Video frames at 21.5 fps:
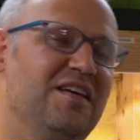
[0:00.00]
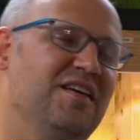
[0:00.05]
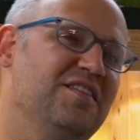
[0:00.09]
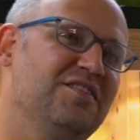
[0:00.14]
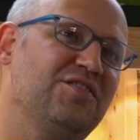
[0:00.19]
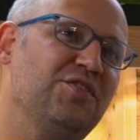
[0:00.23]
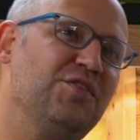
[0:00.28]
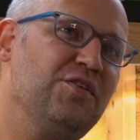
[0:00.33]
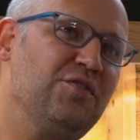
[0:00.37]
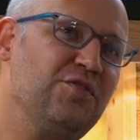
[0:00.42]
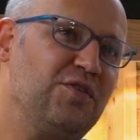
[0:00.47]

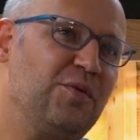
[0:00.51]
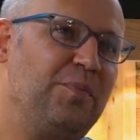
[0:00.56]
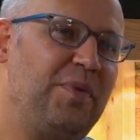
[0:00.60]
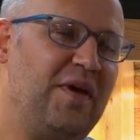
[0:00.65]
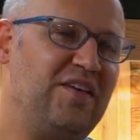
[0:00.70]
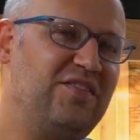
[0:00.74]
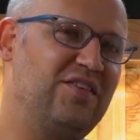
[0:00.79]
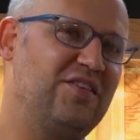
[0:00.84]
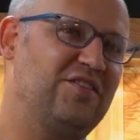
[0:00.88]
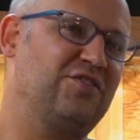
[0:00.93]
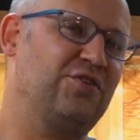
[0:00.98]
So there's a
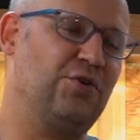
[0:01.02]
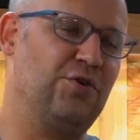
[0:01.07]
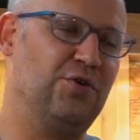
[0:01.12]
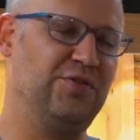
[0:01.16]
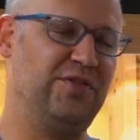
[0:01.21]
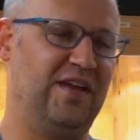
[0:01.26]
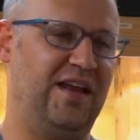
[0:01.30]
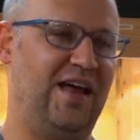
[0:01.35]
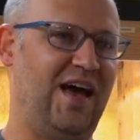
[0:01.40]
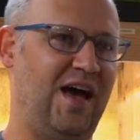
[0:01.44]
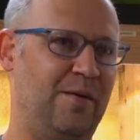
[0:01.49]
basic turn
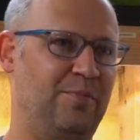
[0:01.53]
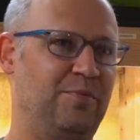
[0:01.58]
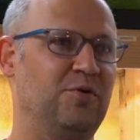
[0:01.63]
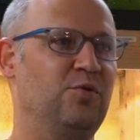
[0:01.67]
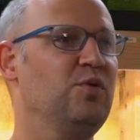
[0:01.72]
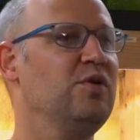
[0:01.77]
that happened.